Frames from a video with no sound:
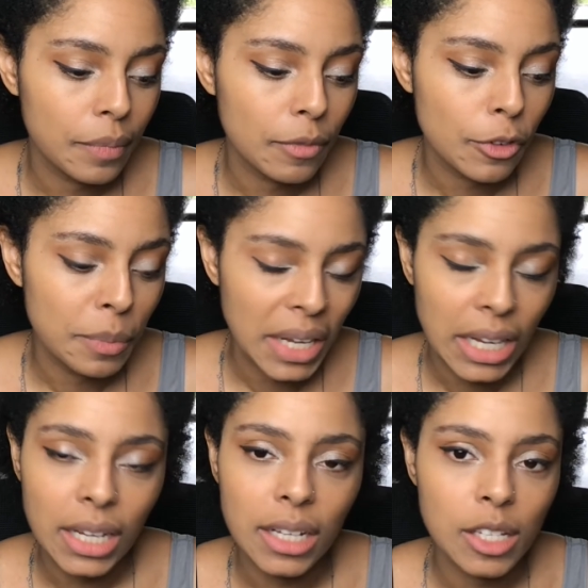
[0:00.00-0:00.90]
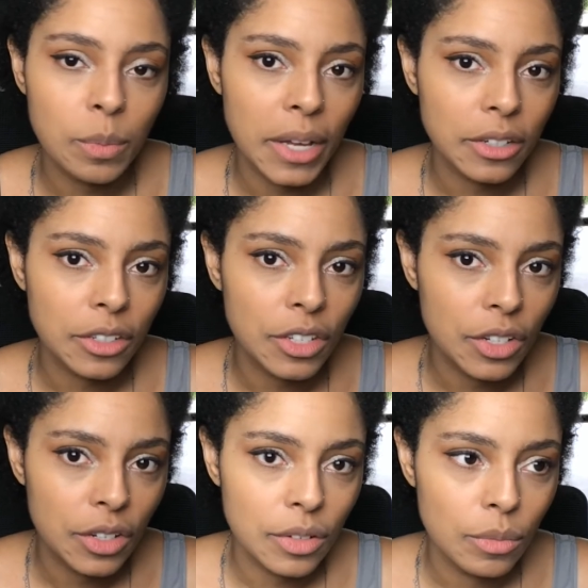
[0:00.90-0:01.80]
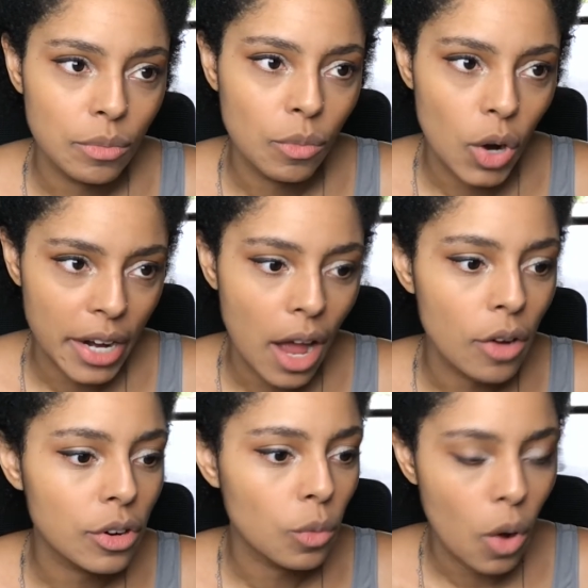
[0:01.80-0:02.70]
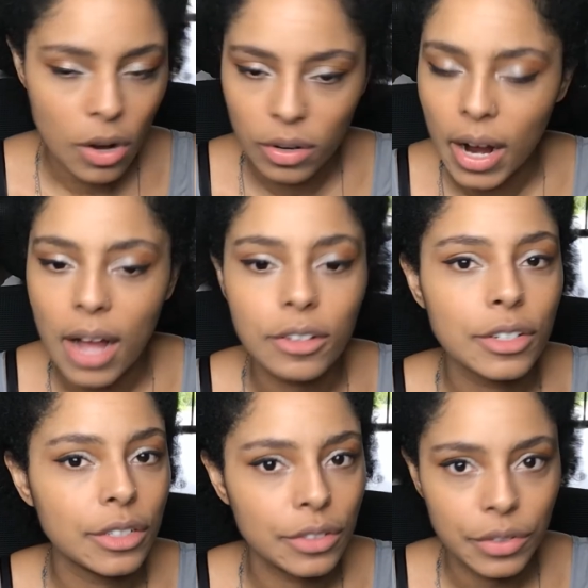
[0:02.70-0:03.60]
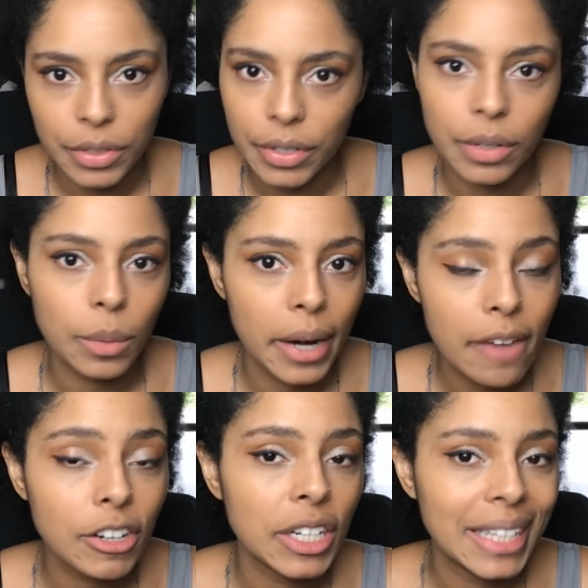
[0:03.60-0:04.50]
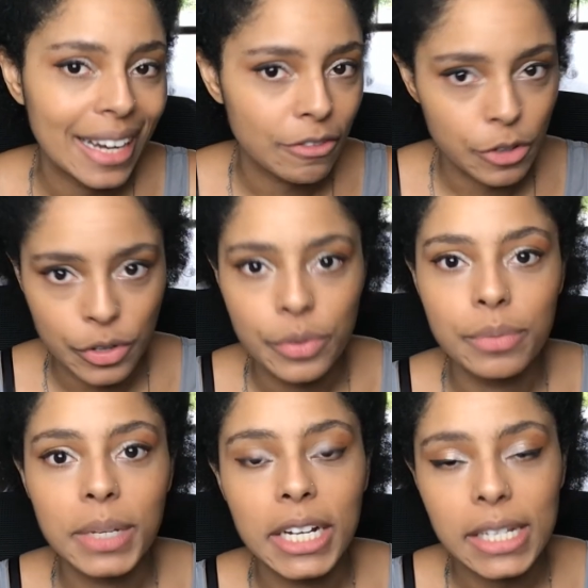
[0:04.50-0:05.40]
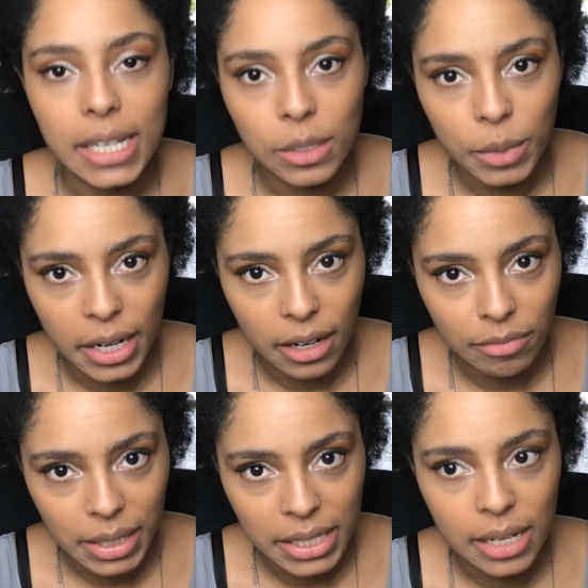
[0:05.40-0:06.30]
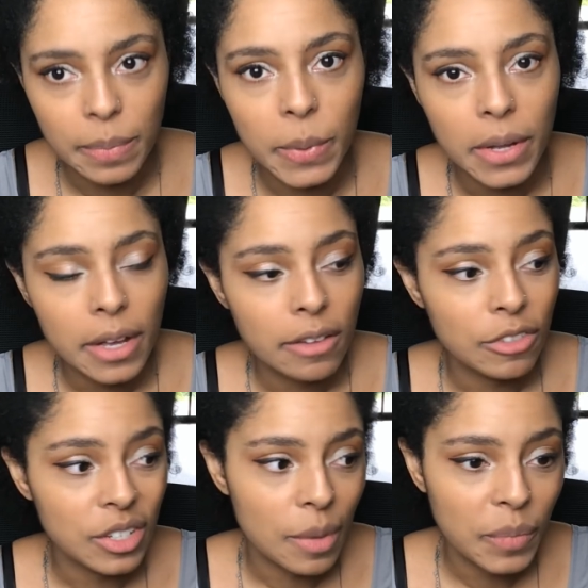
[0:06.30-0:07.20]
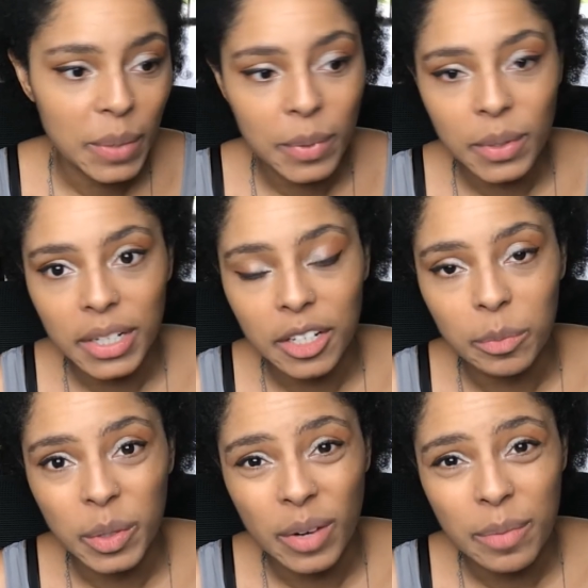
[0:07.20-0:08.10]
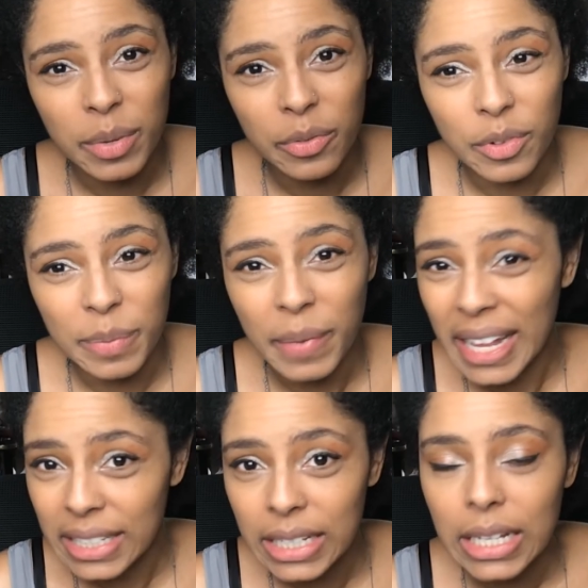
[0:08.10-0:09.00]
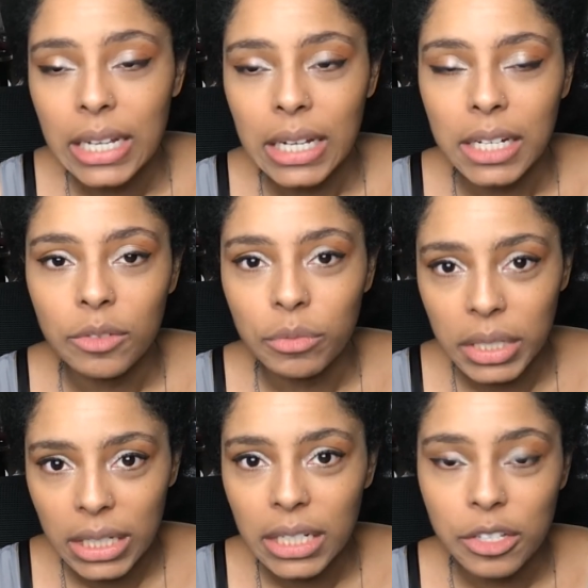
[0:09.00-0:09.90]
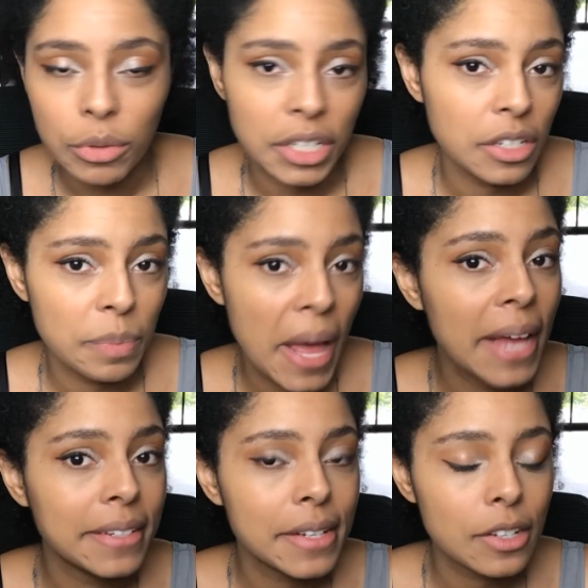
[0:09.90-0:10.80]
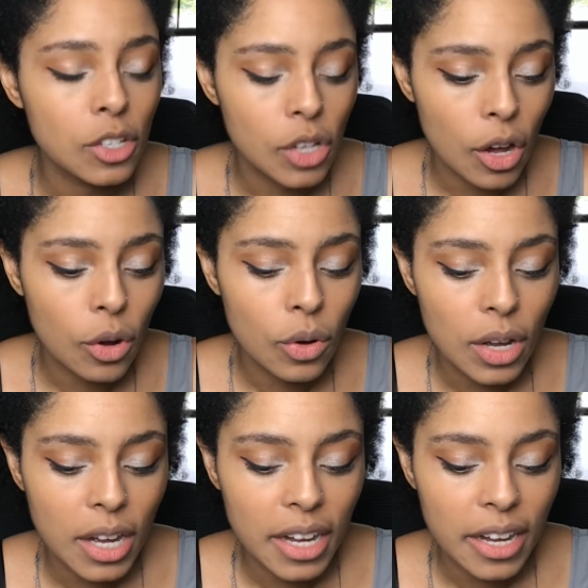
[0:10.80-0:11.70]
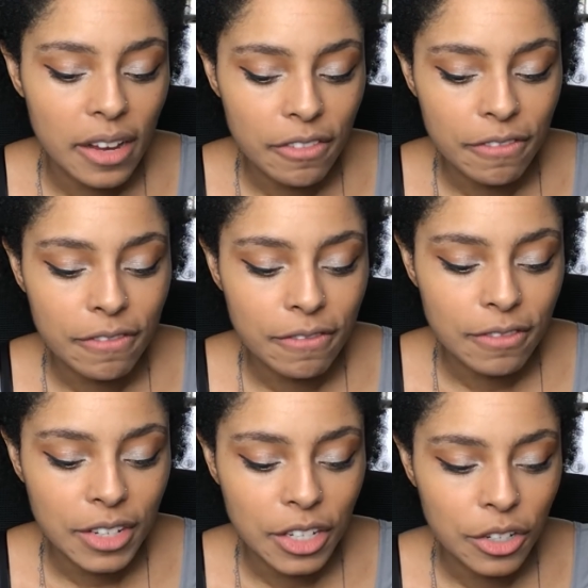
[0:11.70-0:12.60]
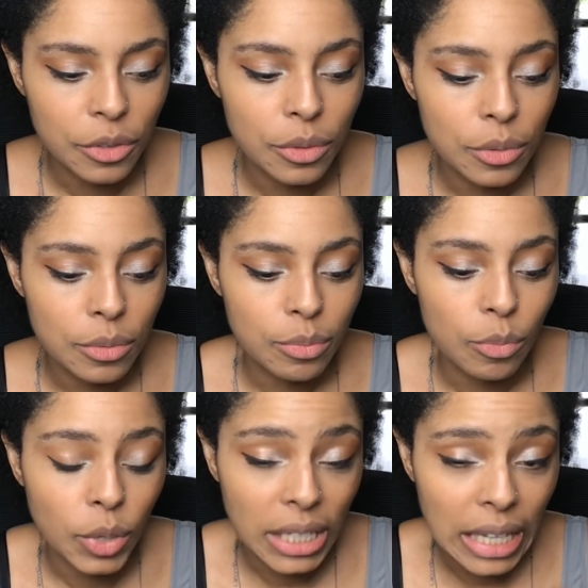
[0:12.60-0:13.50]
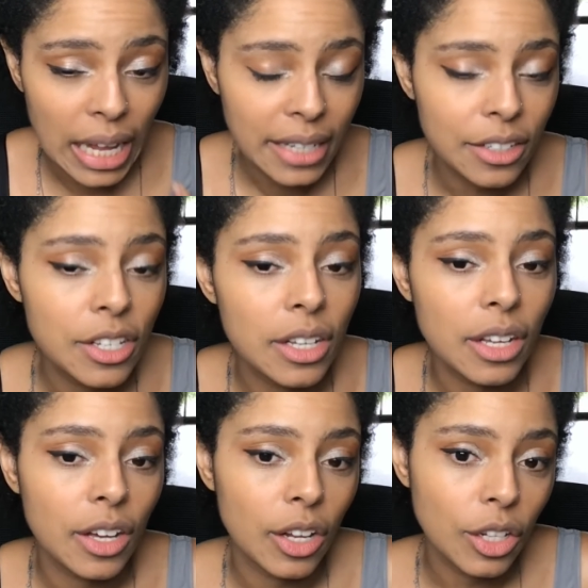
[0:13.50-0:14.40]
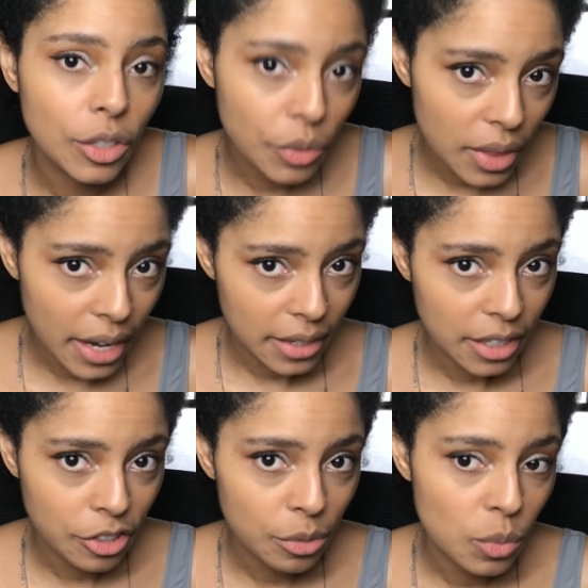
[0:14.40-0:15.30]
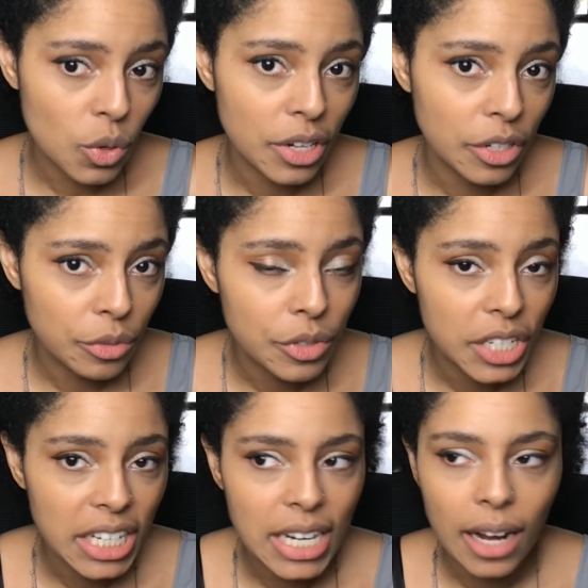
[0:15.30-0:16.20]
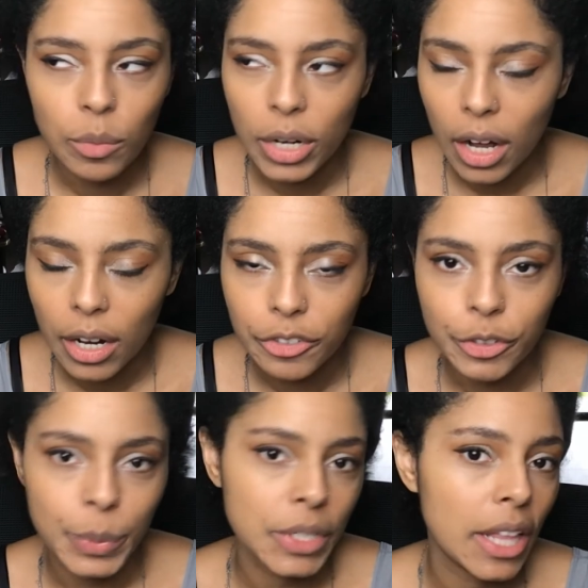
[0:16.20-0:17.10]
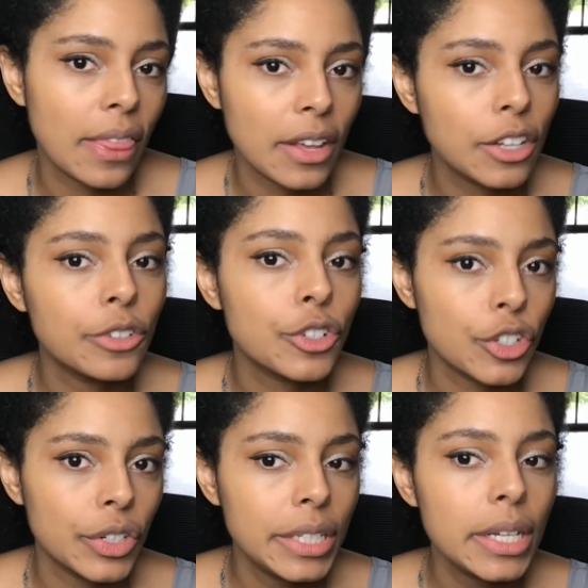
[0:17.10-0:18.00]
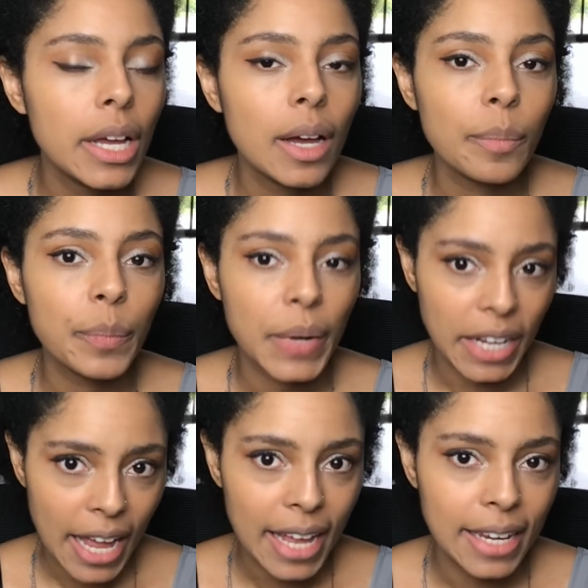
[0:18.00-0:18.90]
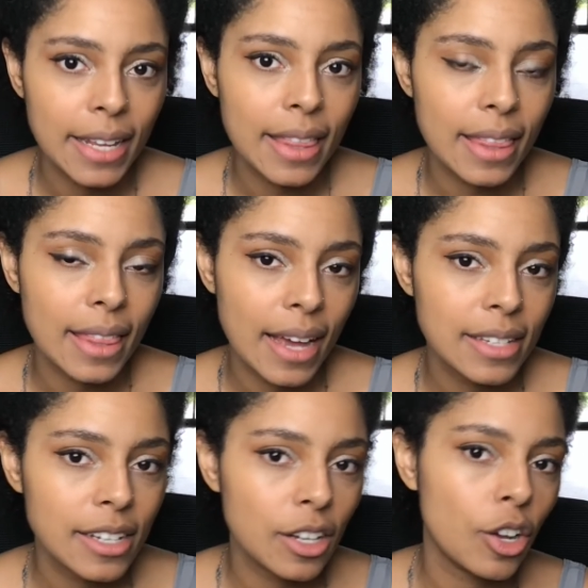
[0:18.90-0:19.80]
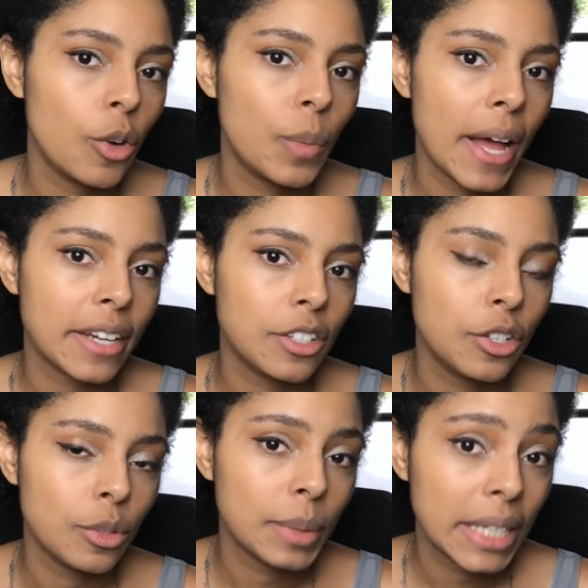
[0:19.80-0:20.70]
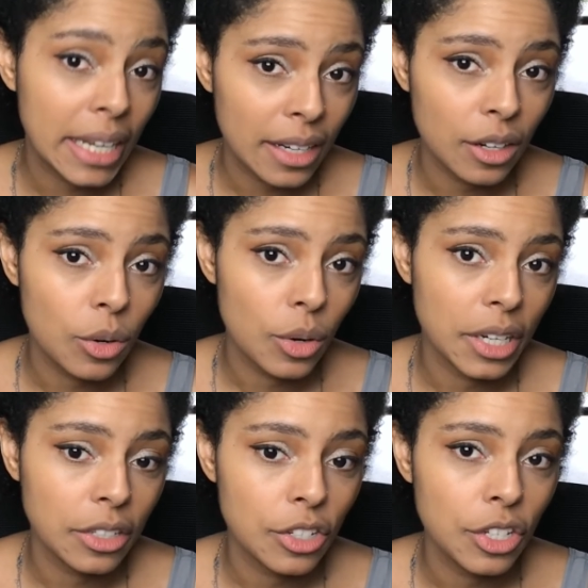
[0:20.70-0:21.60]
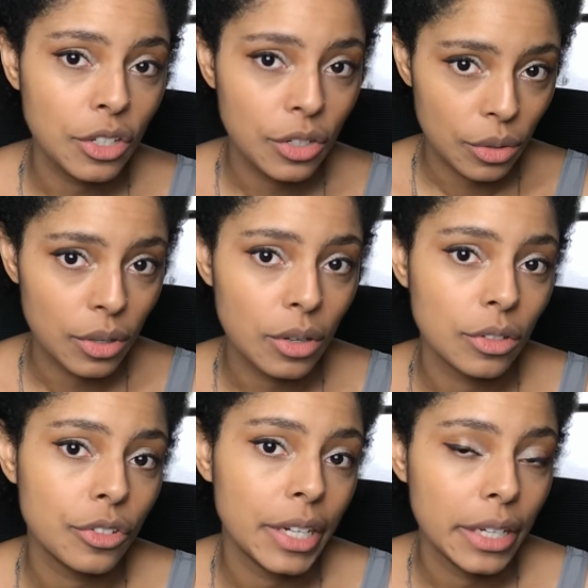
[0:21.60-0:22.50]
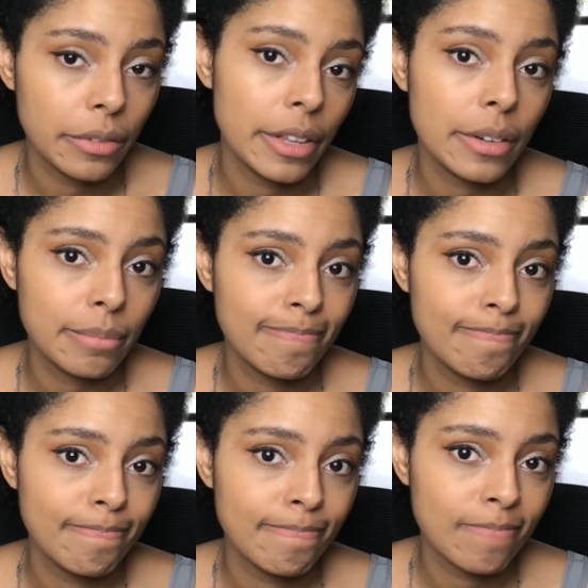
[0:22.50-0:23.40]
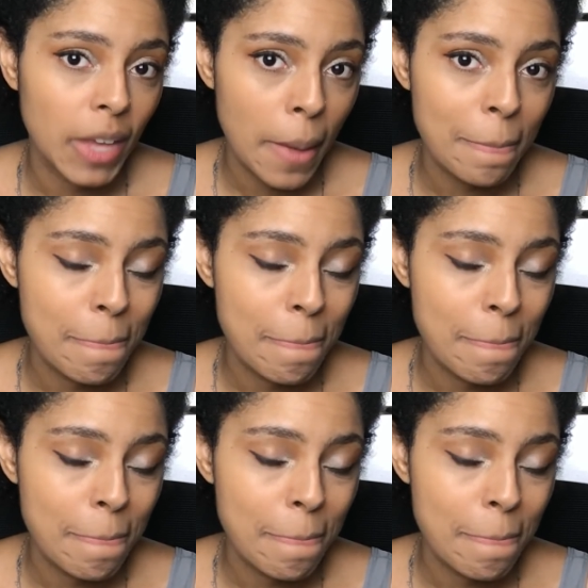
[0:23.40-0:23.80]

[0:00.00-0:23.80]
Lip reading: For me, it's better to work out or walk around or do yoga or whatever in the afternoon because that's when I have my dip. For some people, it could be right before bed. It really is going to depend. So if you would like to include that in your morning routine, I 100% think you should. But again, that's going to go back to planning according to your ultradian rhythm. Okay?